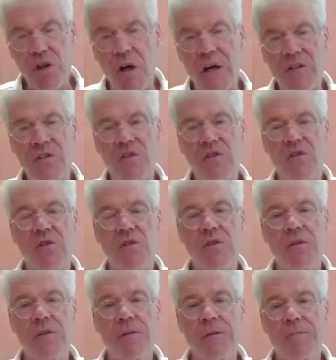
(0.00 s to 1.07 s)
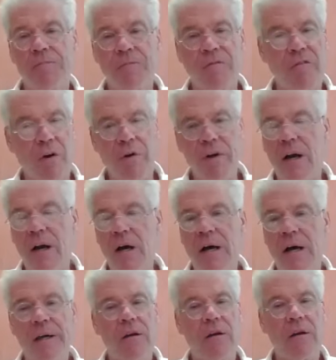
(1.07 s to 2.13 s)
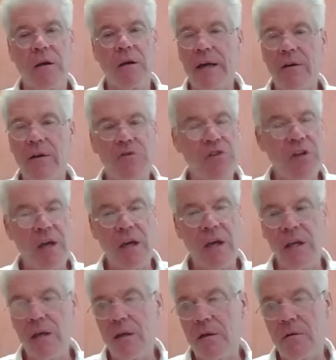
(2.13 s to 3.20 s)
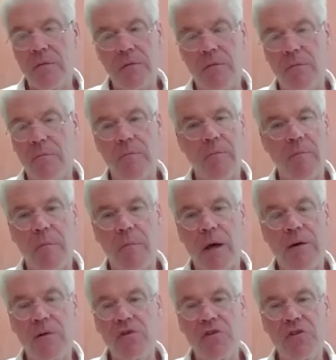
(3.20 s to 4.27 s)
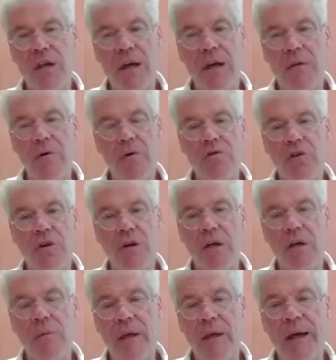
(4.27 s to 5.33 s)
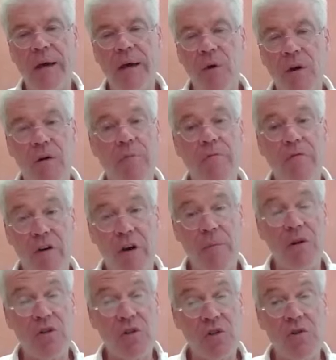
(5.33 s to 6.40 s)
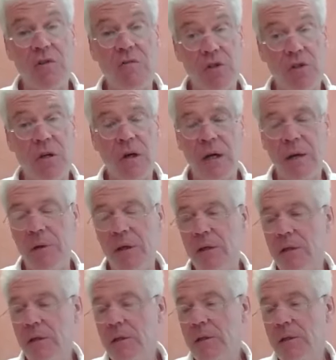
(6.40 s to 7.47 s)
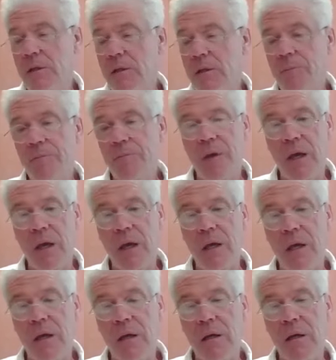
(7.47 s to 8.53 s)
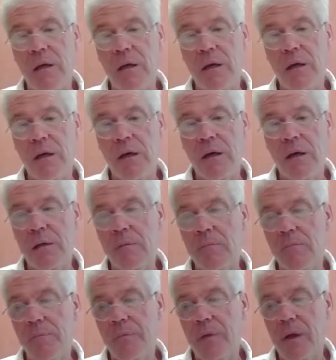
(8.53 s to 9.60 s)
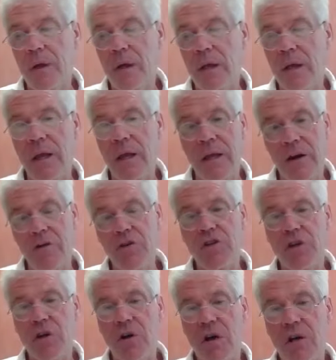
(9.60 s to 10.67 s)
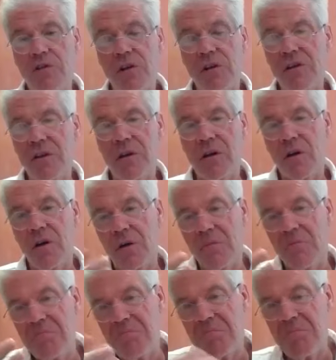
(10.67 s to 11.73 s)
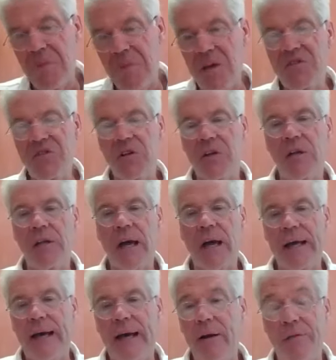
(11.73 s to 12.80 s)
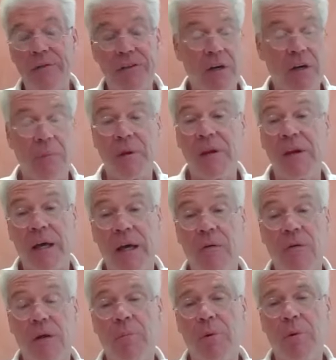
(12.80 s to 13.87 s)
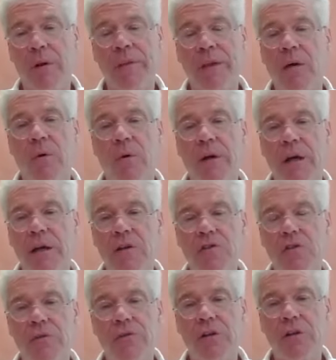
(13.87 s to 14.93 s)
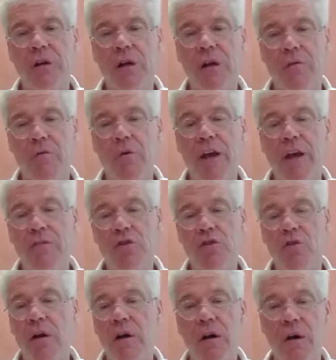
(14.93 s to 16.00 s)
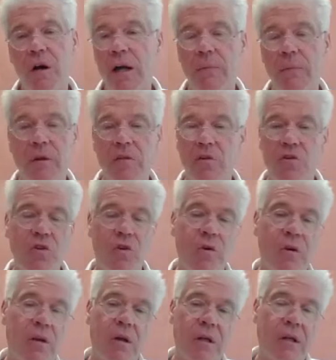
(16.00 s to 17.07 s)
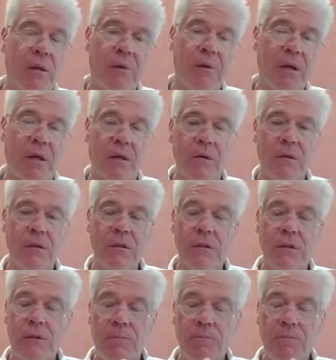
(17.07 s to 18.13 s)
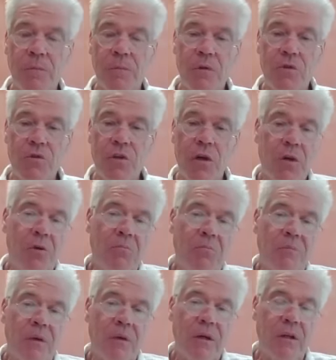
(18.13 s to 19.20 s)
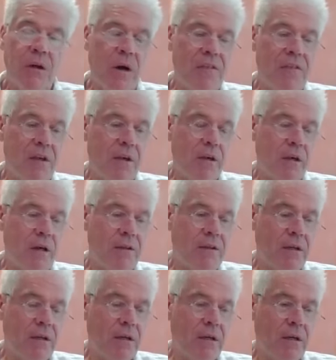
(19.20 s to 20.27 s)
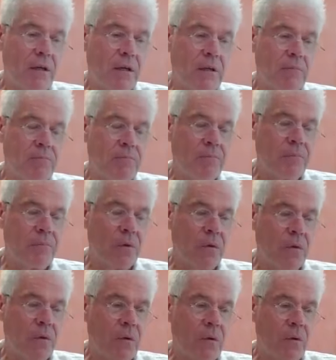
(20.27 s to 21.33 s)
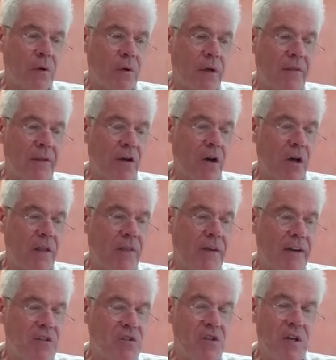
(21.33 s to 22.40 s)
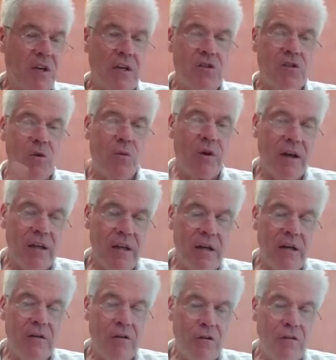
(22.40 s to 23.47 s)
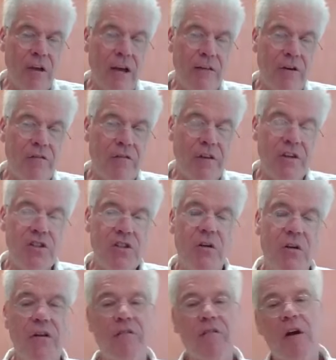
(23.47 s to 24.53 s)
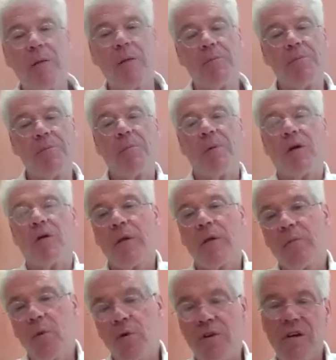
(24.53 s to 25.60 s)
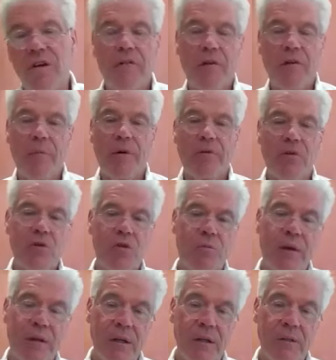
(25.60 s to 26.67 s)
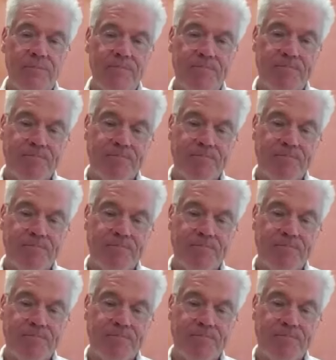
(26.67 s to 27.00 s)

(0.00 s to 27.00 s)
costs very high. I don't see any I don't see how those are going to come down. We are very much a service economy, and um, and energy costs I think are going to basically. I, I, don't think they're coming down. I'll put it that way. I just don't think. And if we have a strong economy, they're certainly not coming down. So you know, I think I think um, I think all of that's it. And so when I, and you have an inflationary environment, people are going to be more careful about their spending.